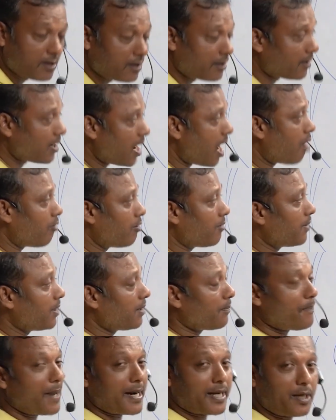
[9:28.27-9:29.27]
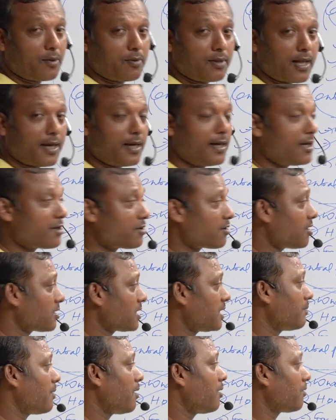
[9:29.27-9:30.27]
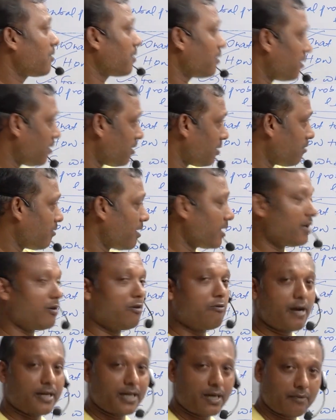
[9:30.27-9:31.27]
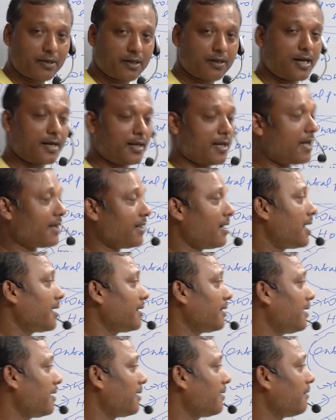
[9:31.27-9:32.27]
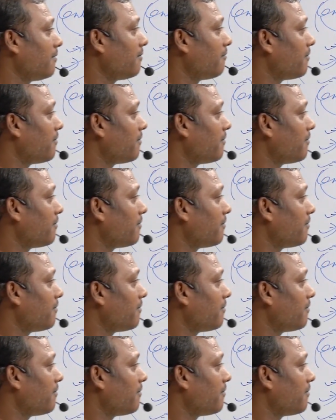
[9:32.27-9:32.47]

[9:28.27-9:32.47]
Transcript: Now we will particularly discuss about one after another.